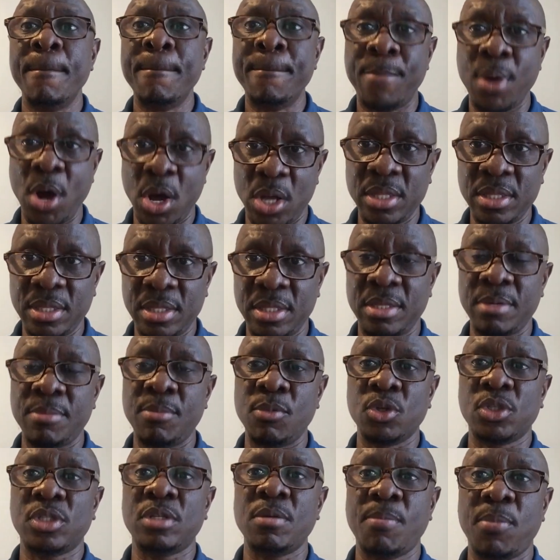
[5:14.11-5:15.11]
But the
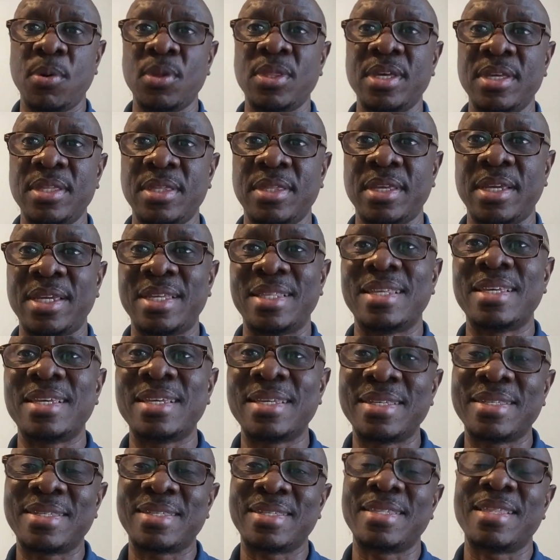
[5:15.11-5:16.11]
most important thing
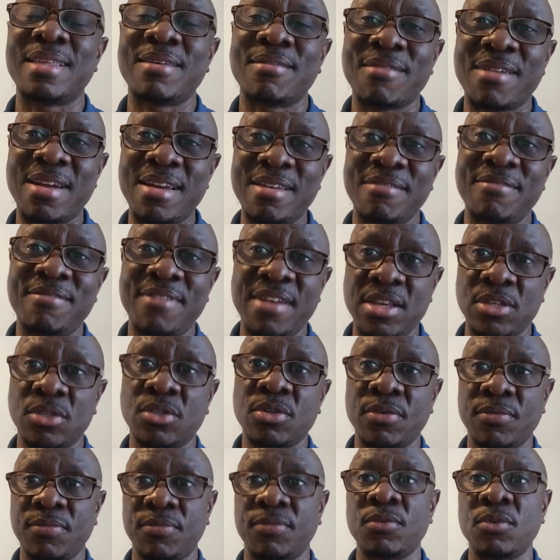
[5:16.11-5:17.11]
is the relevance
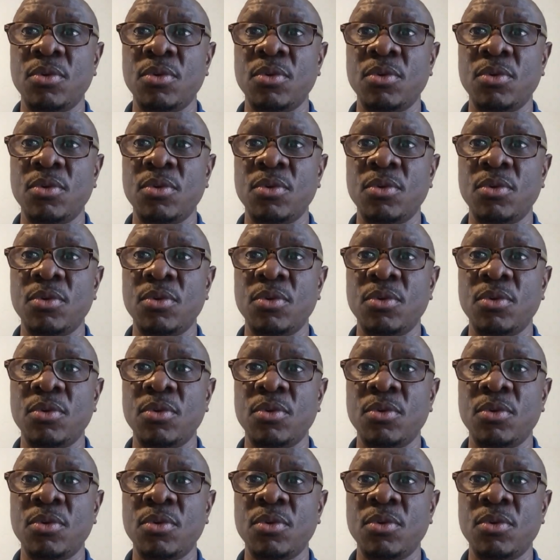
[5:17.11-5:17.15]
of